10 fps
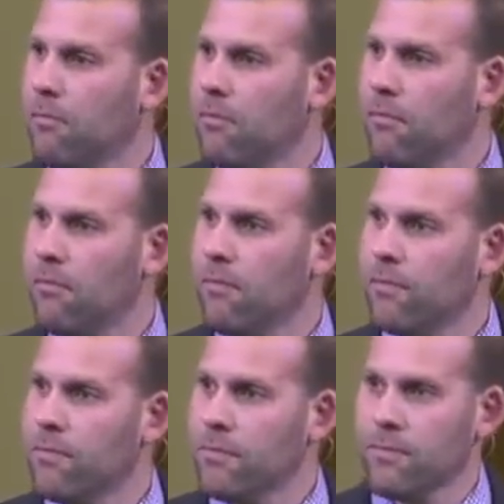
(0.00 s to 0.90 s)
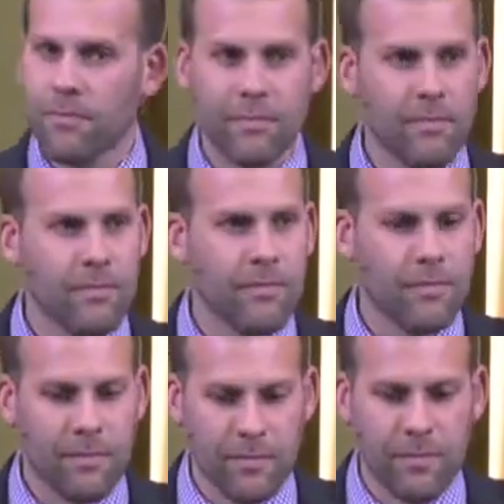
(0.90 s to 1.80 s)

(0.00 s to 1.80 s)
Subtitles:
No one is speaking in this clip.